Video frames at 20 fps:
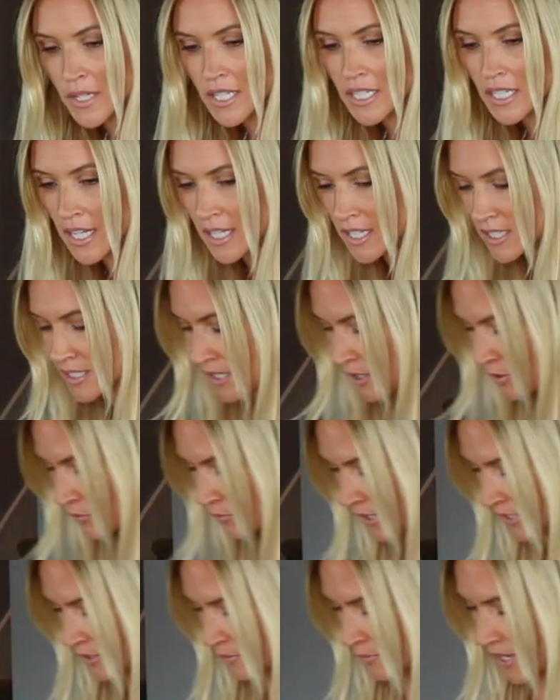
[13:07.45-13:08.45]
bin, I can tell
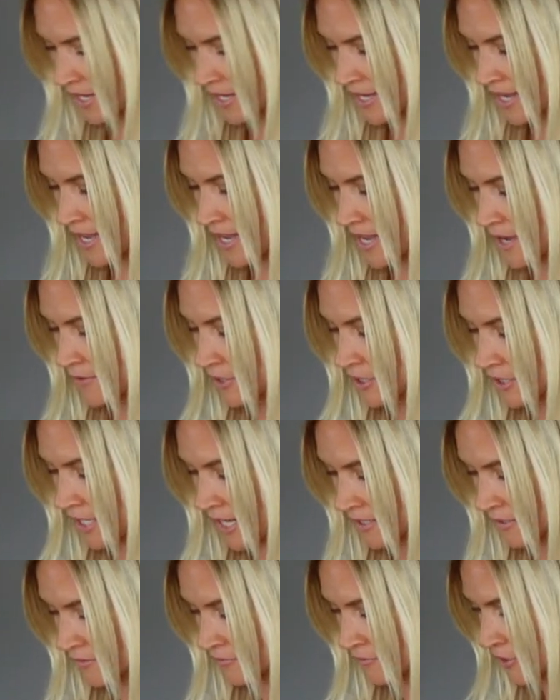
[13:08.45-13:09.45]
right away I have a
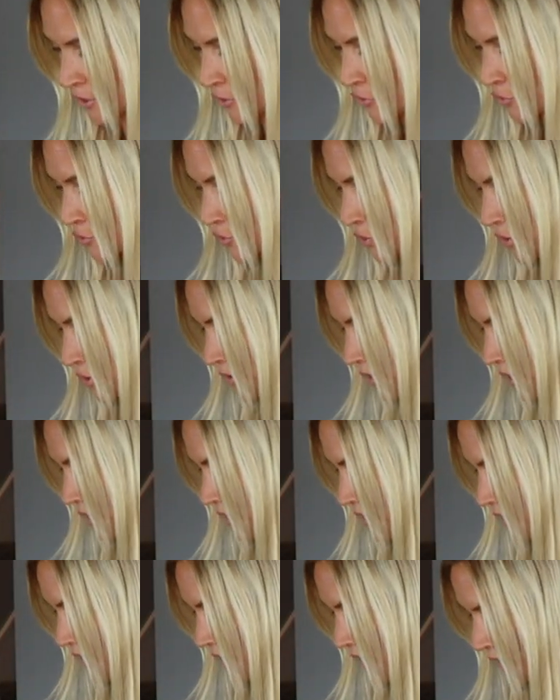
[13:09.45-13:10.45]
lot of the neutral
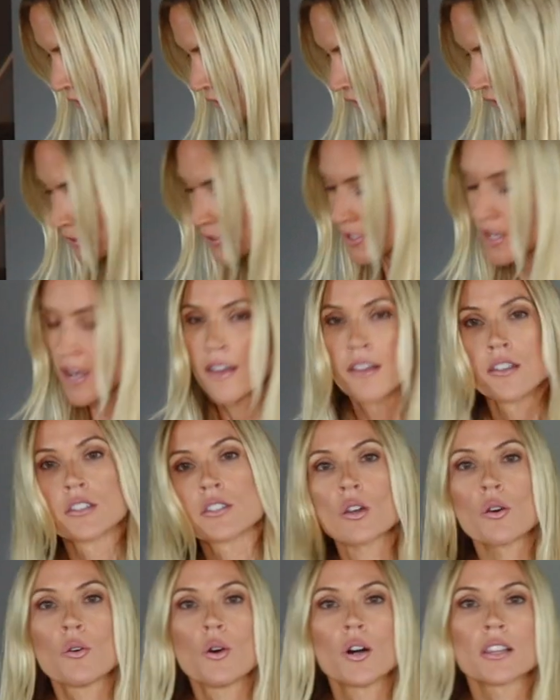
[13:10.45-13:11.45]
colors.
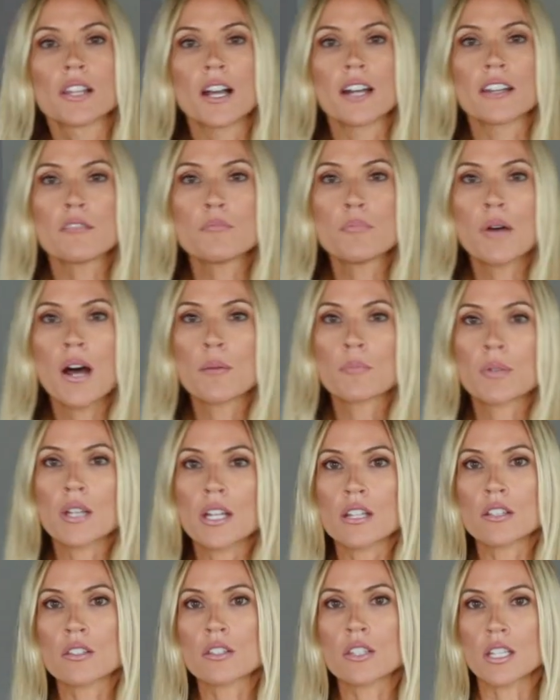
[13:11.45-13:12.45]
So a lot of
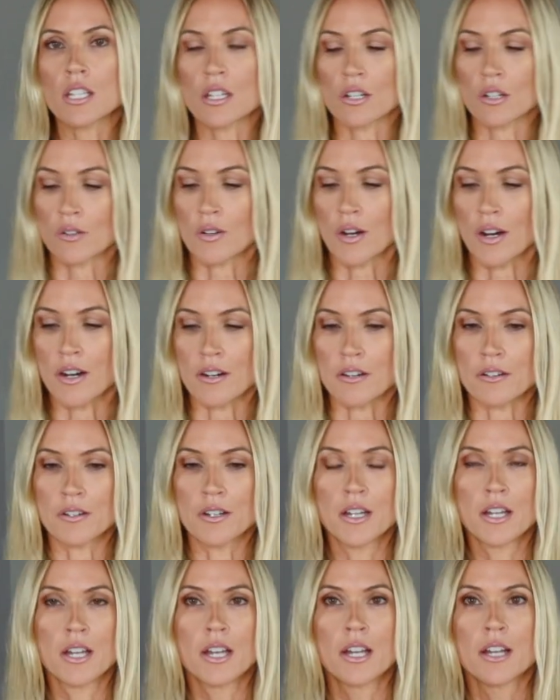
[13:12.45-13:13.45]
pumpkins. Here are
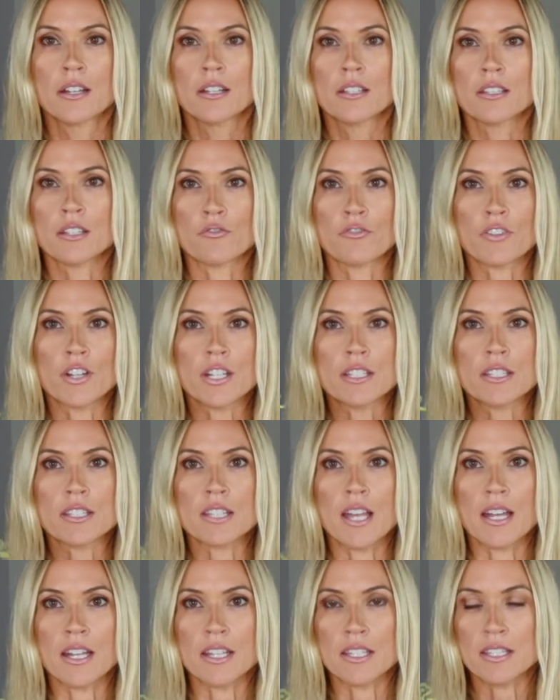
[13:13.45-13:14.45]
different
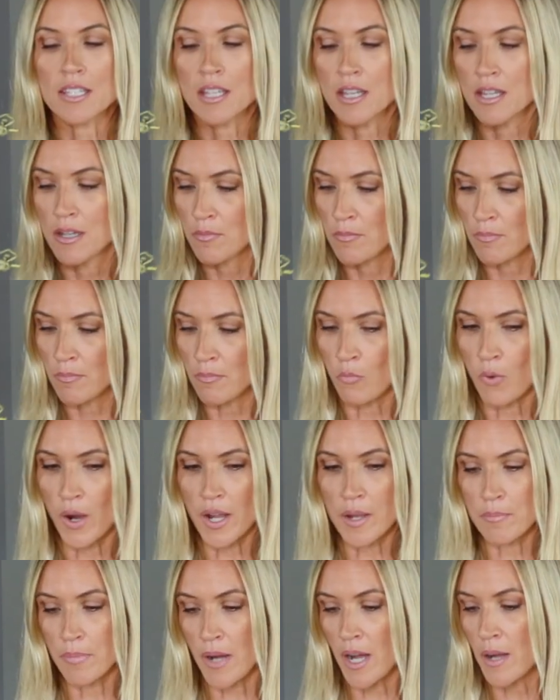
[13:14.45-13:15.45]
size
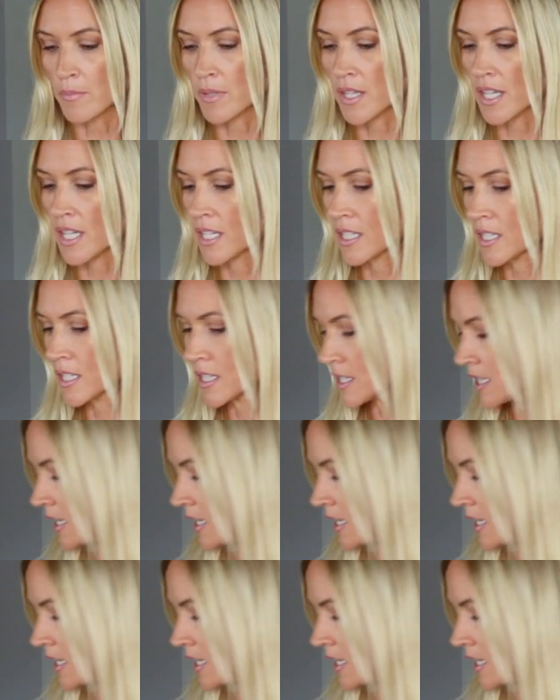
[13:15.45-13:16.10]
white pumpkins.